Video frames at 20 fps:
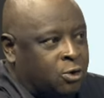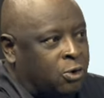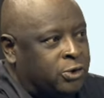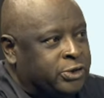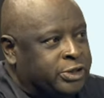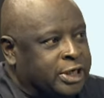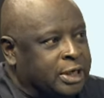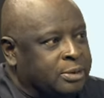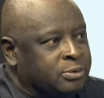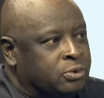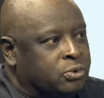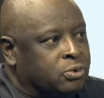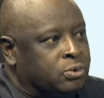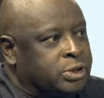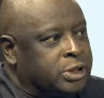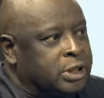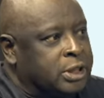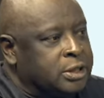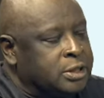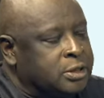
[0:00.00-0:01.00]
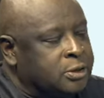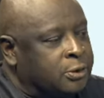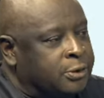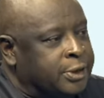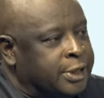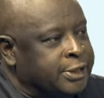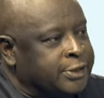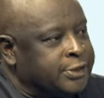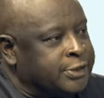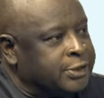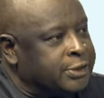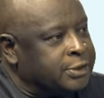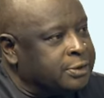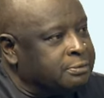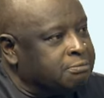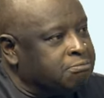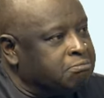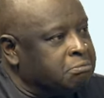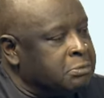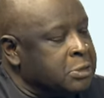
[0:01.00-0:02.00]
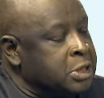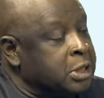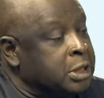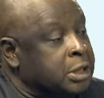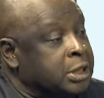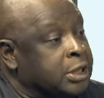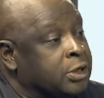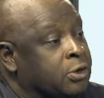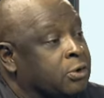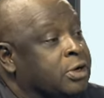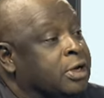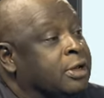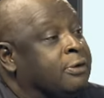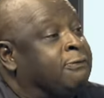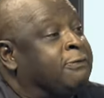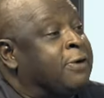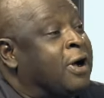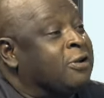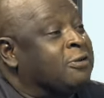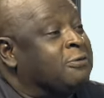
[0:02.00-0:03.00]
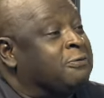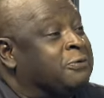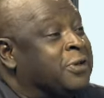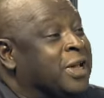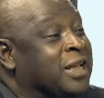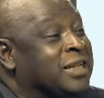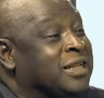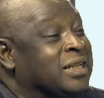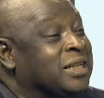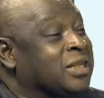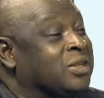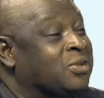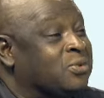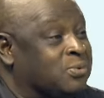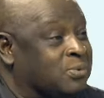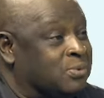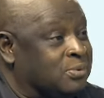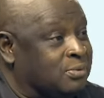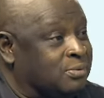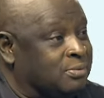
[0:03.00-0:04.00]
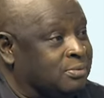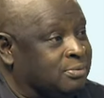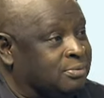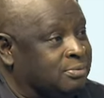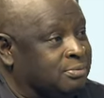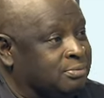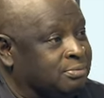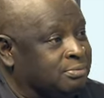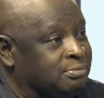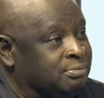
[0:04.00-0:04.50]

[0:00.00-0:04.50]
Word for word: that caused them to change currency, they only found very little.